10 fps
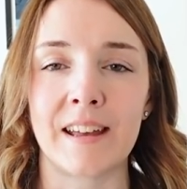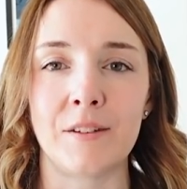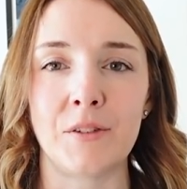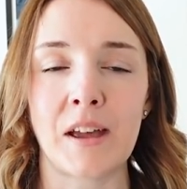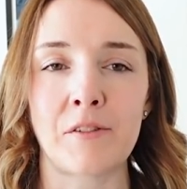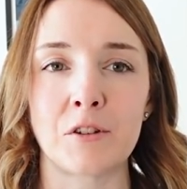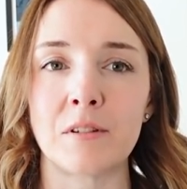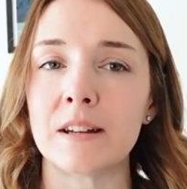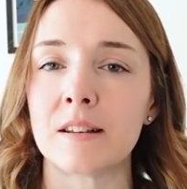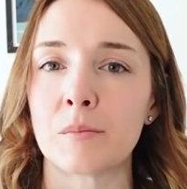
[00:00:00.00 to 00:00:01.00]
And if you haven't
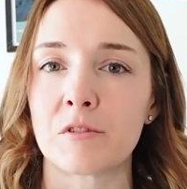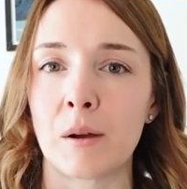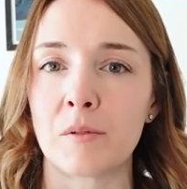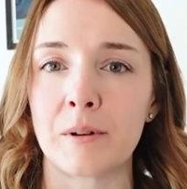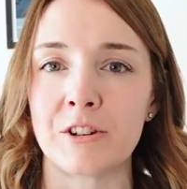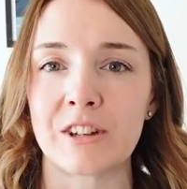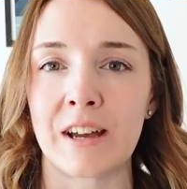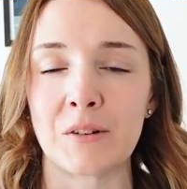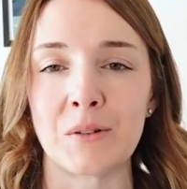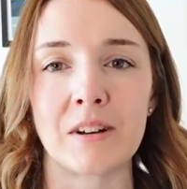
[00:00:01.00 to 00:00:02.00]
already subscribed to my channel,